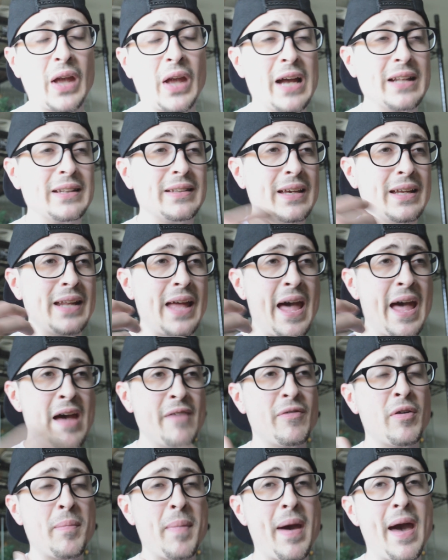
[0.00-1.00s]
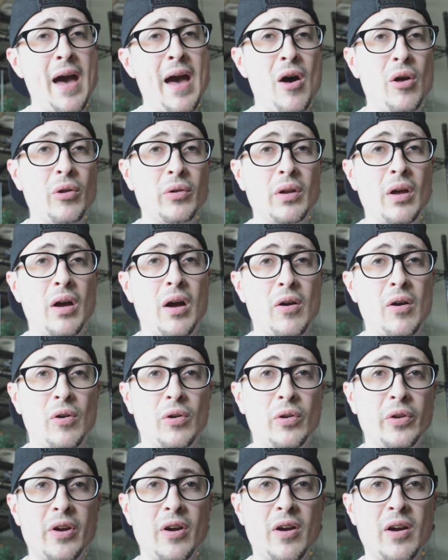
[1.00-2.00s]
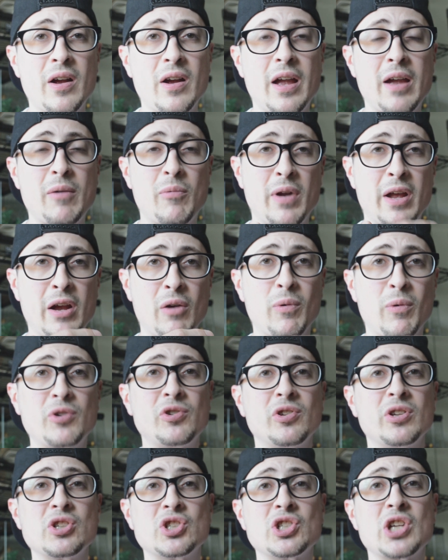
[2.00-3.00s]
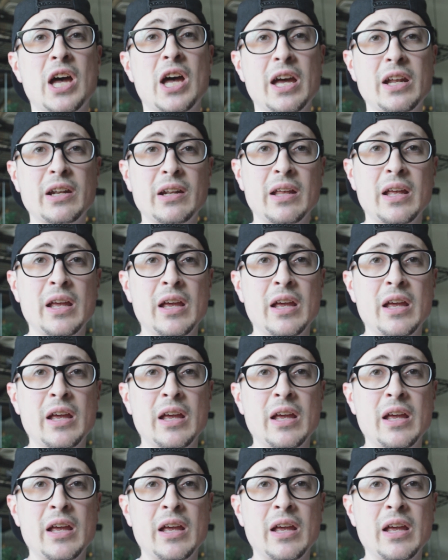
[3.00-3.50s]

I did have him out earlier when I originally shot